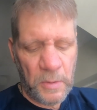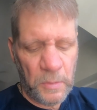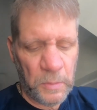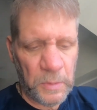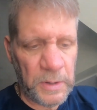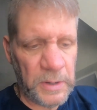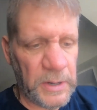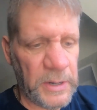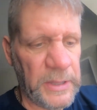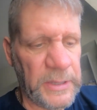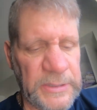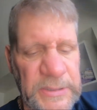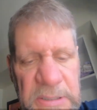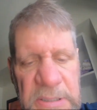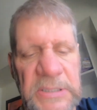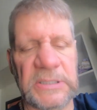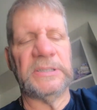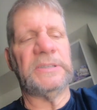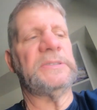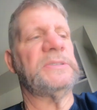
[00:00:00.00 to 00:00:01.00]
what it
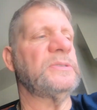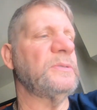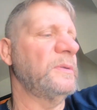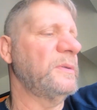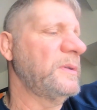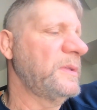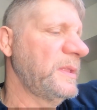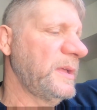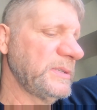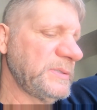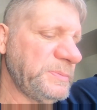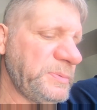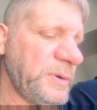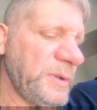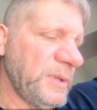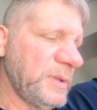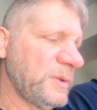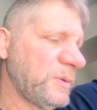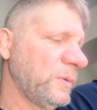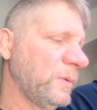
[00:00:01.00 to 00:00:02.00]
is. So that's
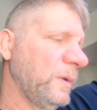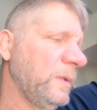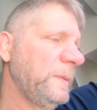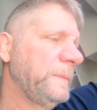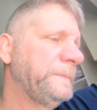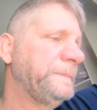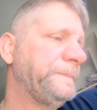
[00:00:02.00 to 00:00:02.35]
pretty cool.